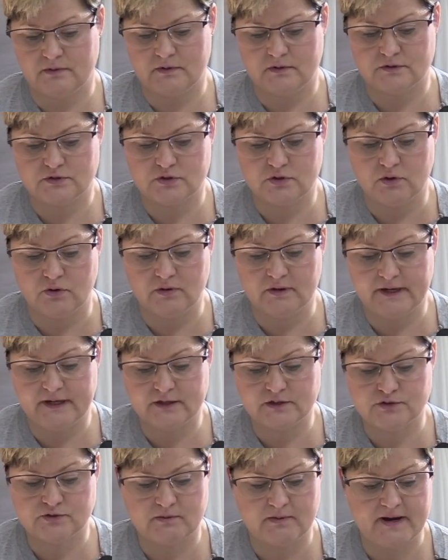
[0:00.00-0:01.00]
skull
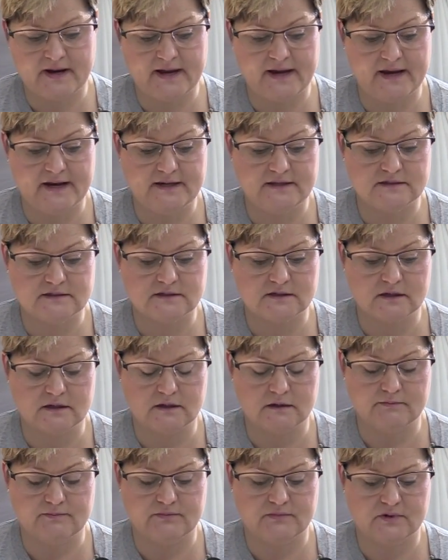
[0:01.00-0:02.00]
x-rays,
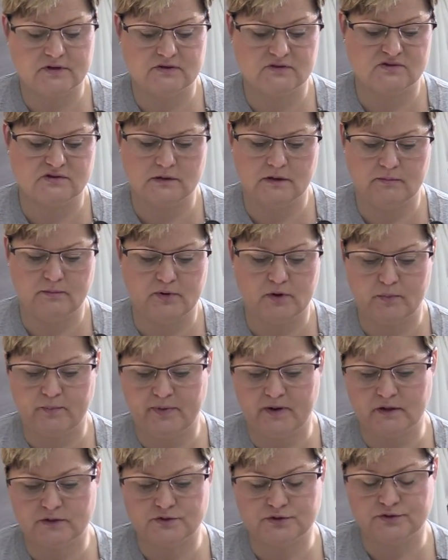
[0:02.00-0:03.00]
there's lumbar
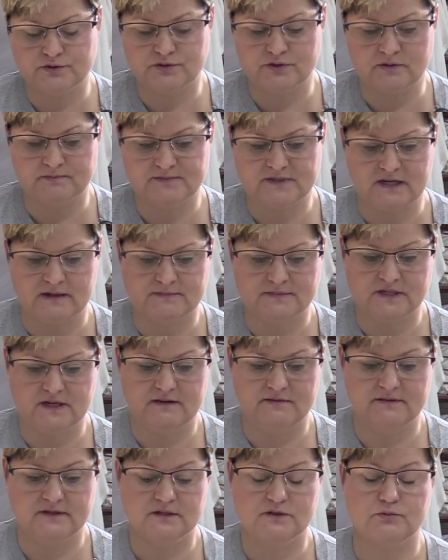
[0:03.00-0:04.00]
puncture sometimes
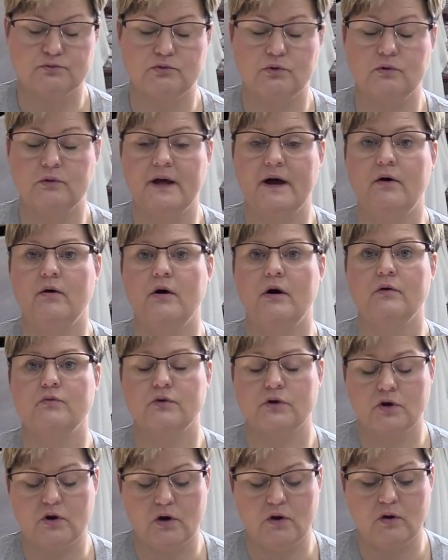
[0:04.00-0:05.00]
even to rule out
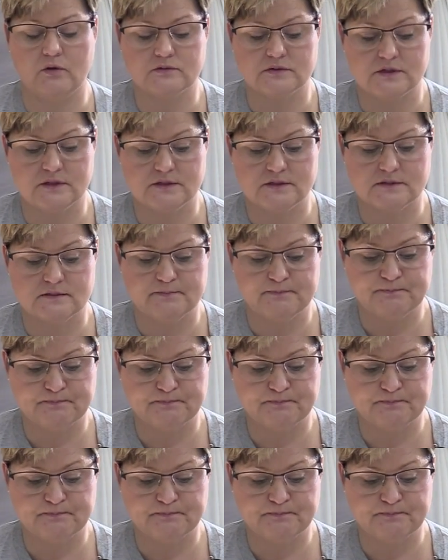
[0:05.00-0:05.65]
other causes.